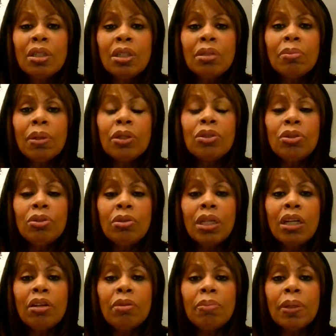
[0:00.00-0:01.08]
But I do
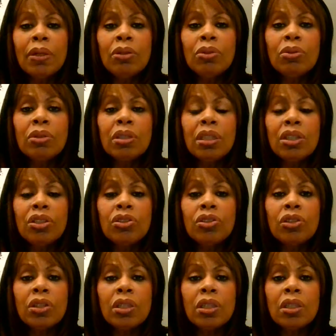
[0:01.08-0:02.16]
care about Luke T and
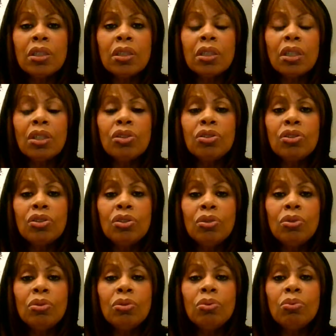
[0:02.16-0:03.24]
Siânnise. I
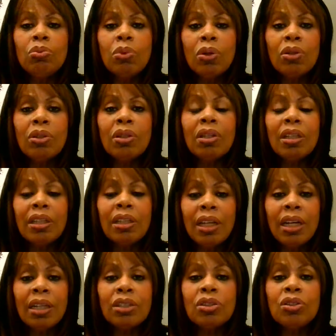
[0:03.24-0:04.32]
do want
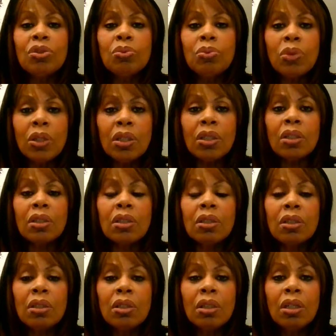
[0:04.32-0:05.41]
that to work.
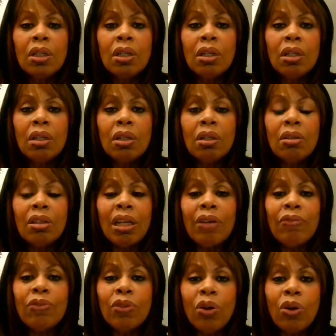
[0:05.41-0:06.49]

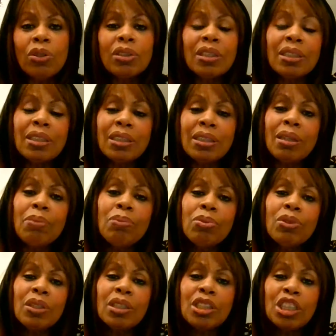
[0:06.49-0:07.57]
They've got
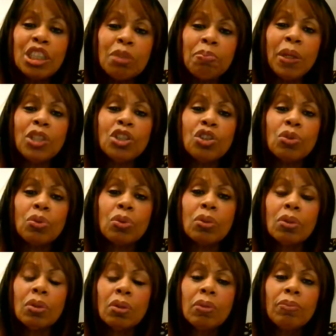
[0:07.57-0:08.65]
something special
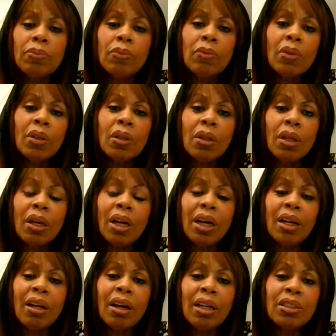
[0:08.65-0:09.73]

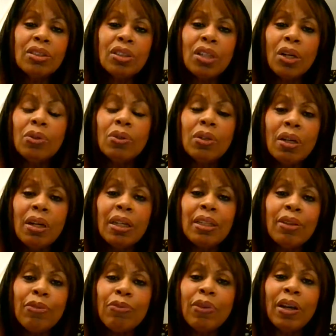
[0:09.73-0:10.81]
and I don't like
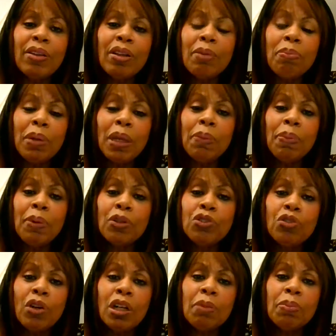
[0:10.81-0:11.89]
the fact that people are
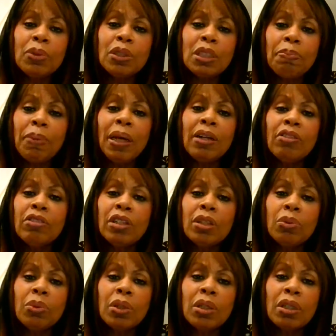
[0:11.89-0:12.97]
trying to put spanner in
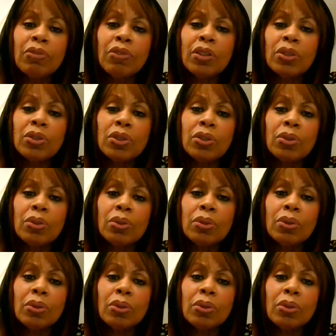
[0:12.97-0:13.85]
the work for those two.